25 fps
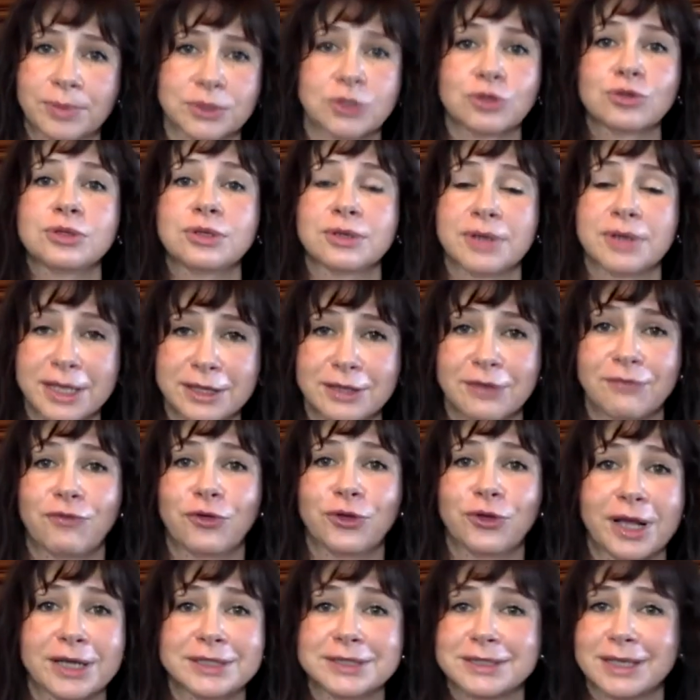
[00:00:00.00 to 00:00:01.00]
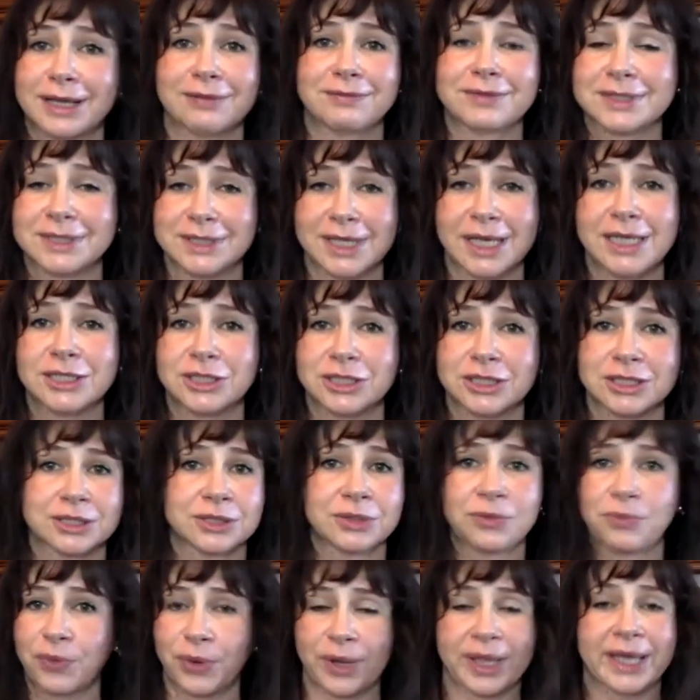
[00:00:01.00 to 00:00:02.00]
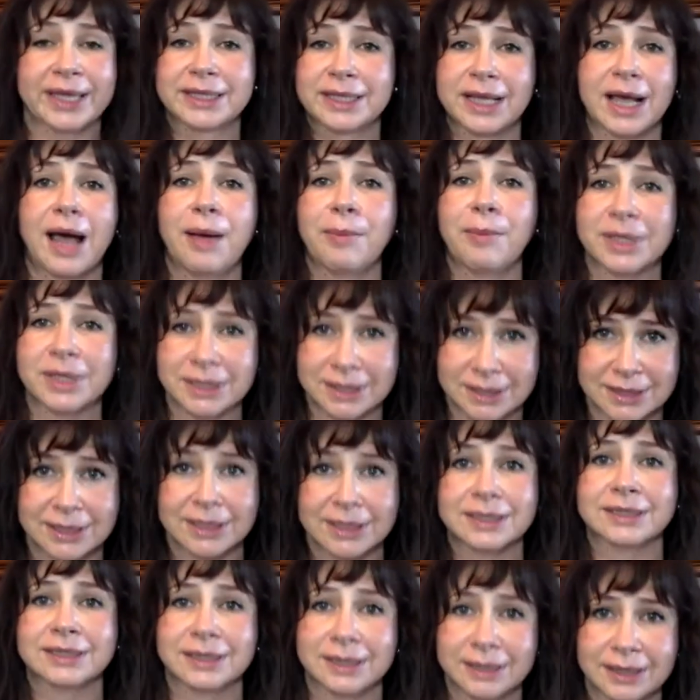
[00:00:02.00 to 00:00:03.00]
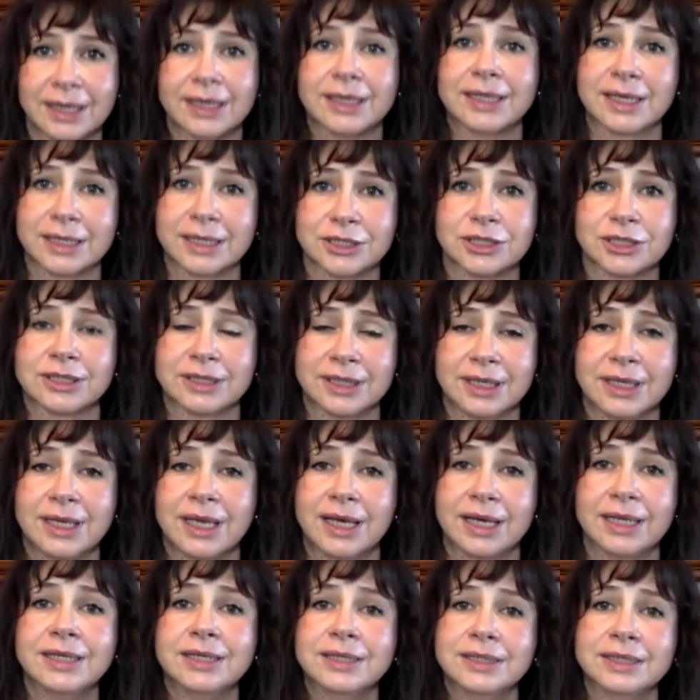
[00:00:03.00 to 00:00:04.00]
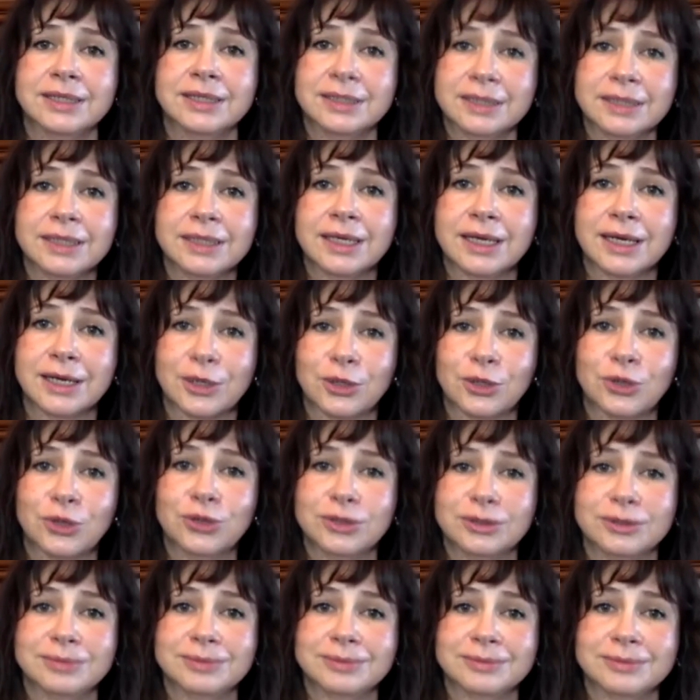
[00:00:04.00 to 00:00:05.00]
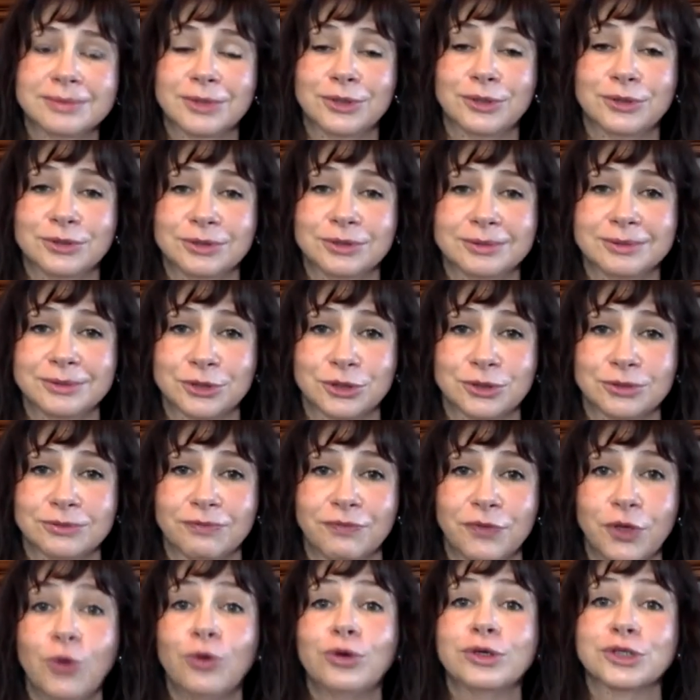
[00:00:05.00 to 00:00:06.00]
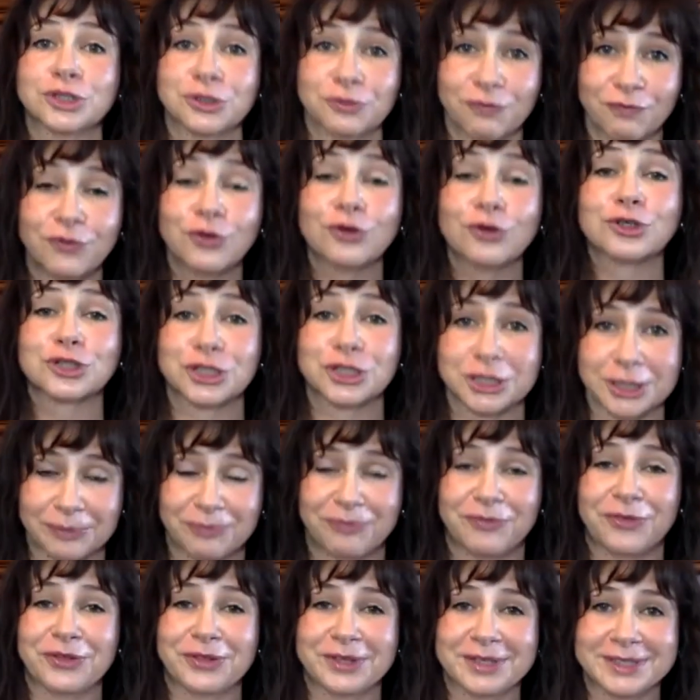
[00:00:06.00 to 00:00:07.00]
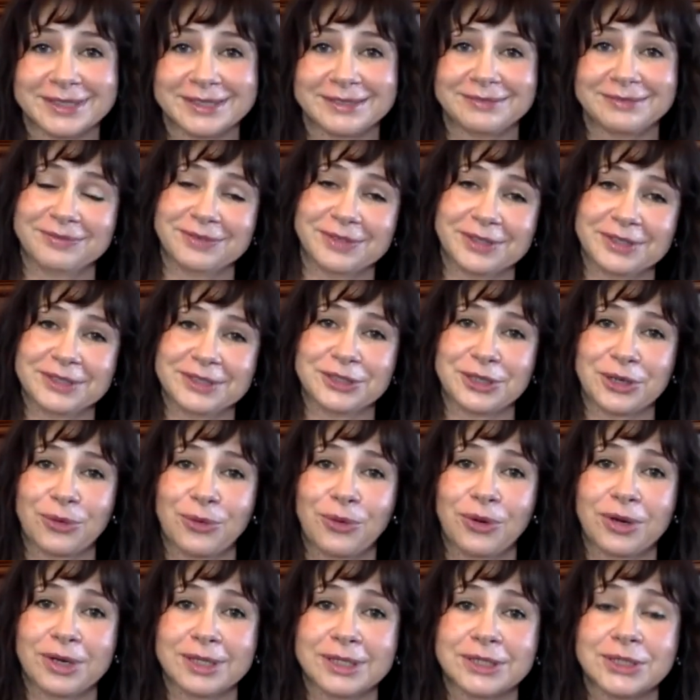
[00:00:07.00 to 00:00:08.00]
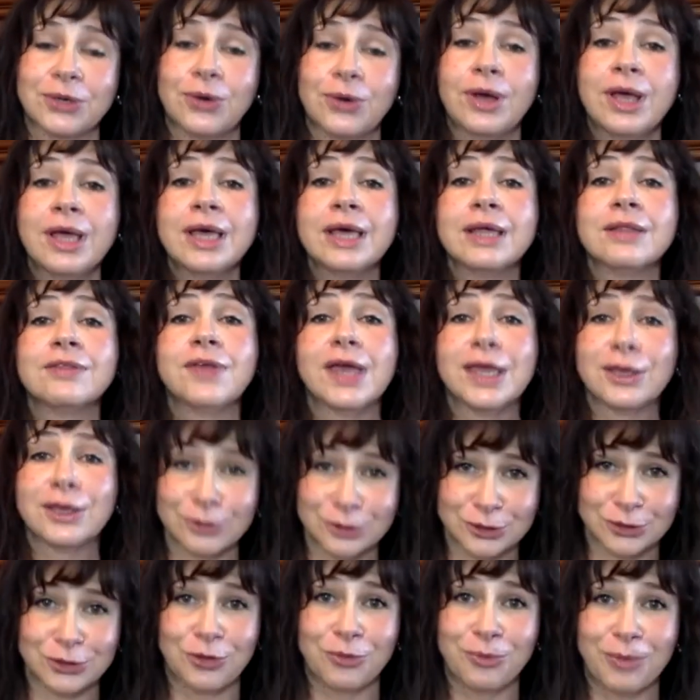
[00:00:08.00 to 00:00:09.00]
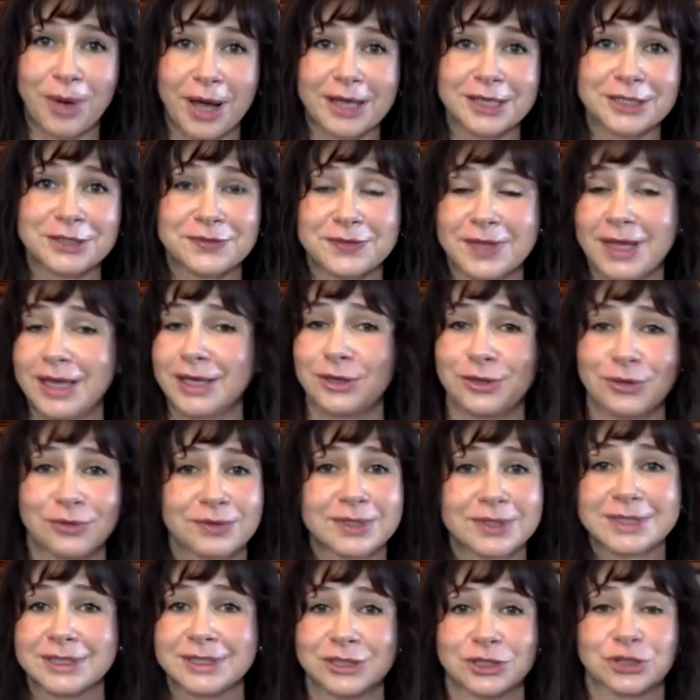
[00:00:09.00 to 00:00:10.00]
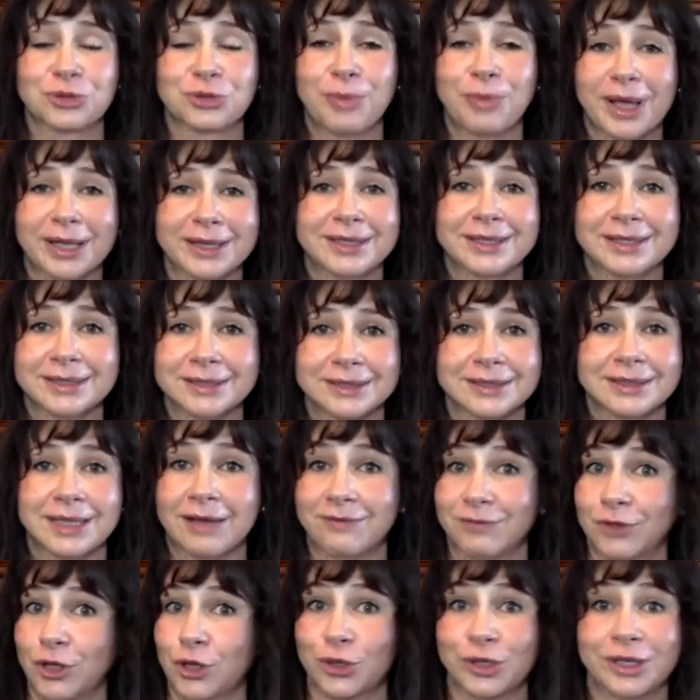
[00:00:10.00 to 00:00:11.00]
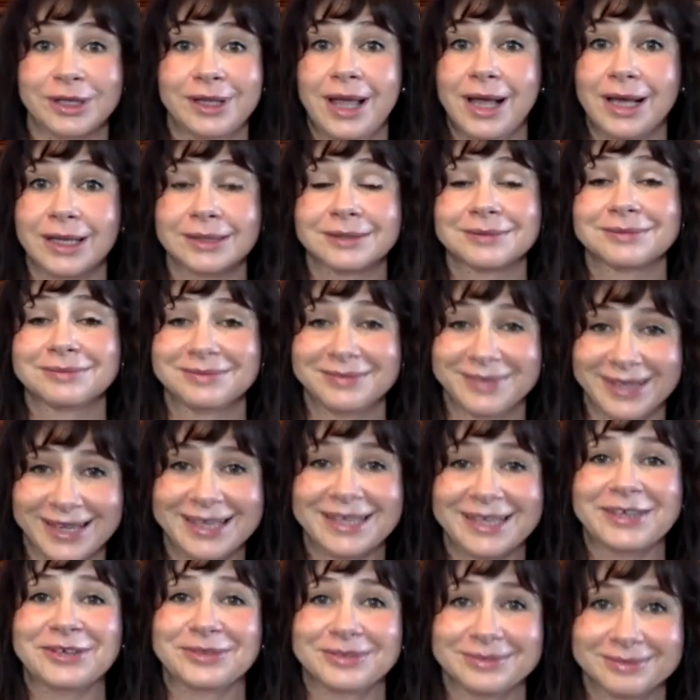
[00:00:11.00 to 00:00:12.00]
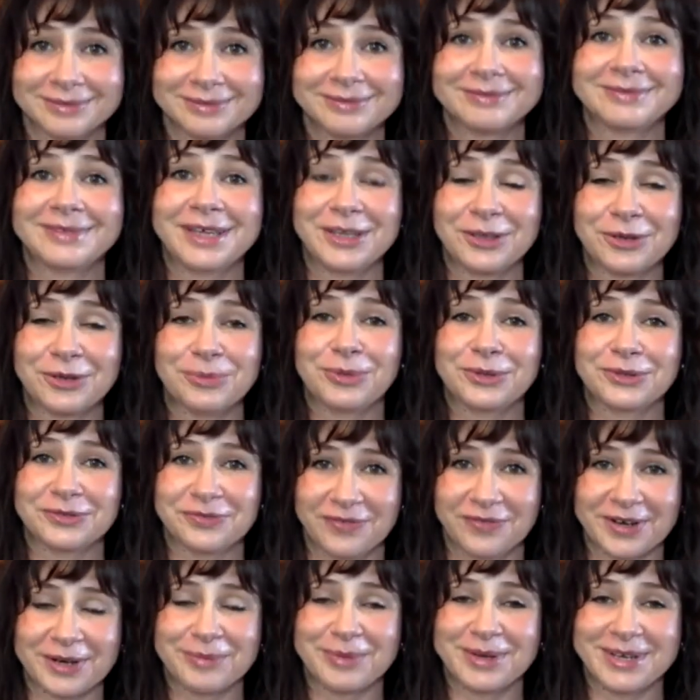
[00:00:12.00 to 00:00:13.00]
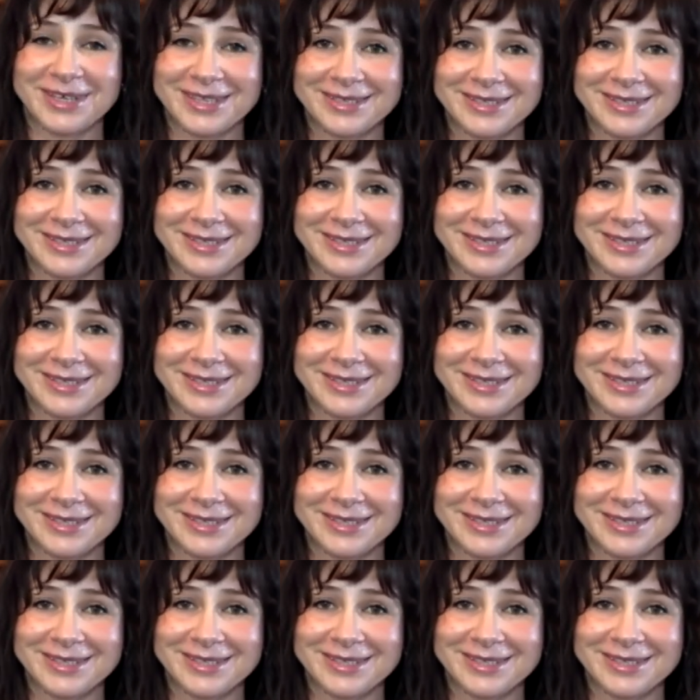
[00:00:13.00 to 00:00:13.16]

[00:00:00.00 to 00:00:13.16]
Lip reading: ready for next conversations if we get comments and actually, good viewership for this recording. So thank you so much. Thank you. This is tremendous. I've learned a lot. Thank you. Thank you both very much.